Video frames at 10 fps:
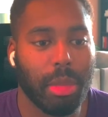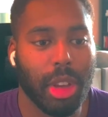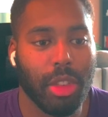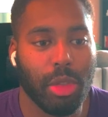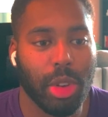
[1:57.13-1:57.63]

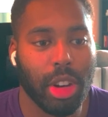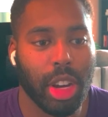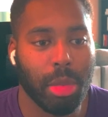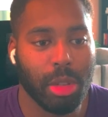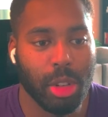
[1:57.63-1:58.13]
if we are
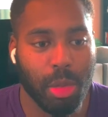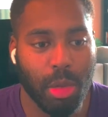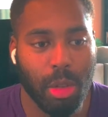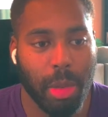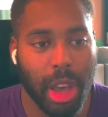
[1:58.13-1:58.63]
able to
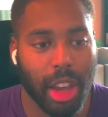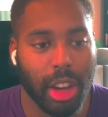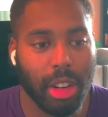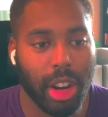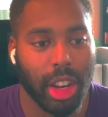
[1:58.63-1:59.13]
pull back,
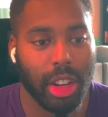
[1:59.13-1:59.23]
right?